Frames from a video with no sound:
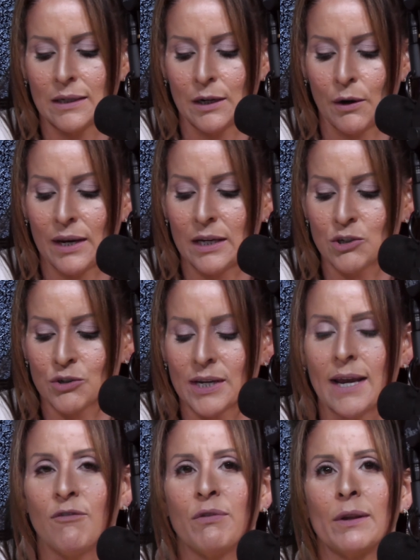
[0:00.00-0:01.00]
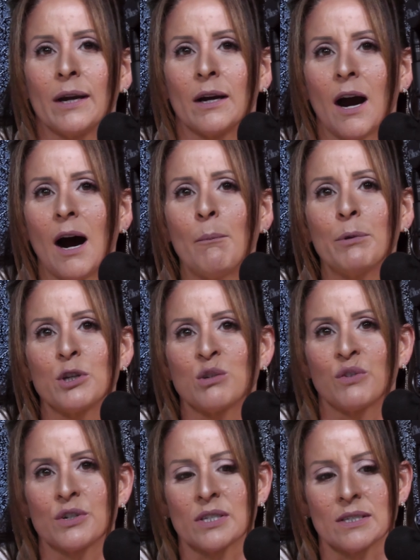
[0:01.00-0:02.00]
you know end your day feeling accomplished
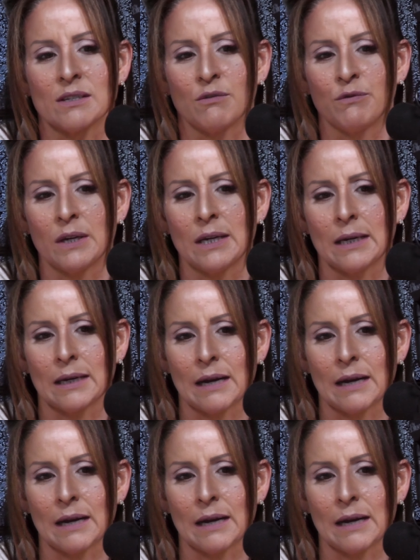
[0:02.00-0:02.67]
versus defeated.